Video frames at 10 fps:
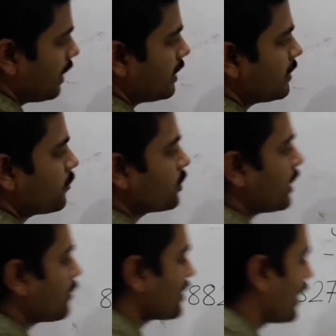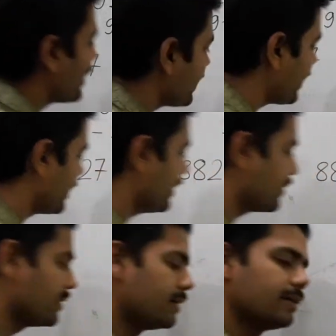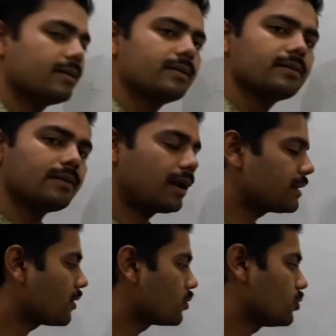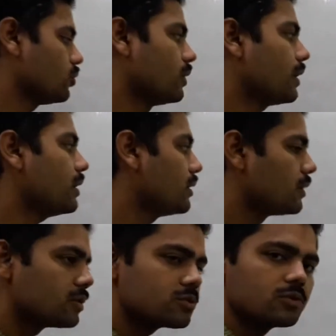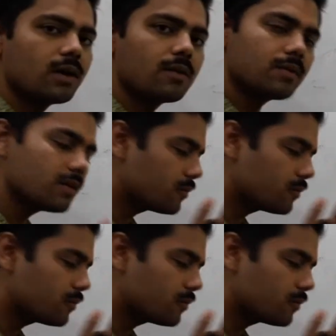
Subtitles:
94 times 98 is 9212.